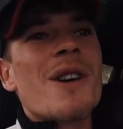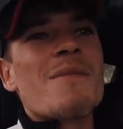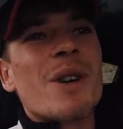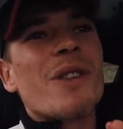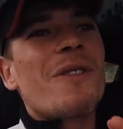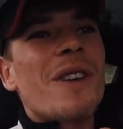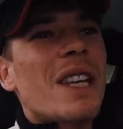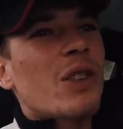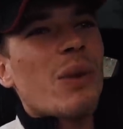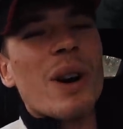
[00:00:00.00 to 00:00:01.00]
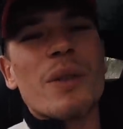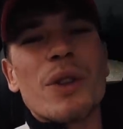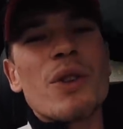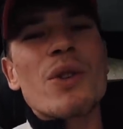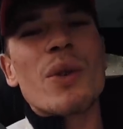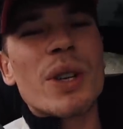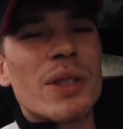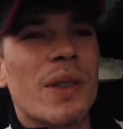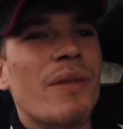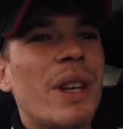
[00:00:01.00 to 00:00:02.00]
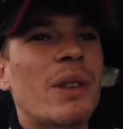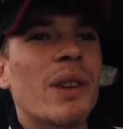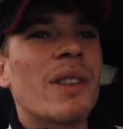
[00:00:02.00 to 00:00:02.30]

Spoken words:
But the V12, the noise of the V12,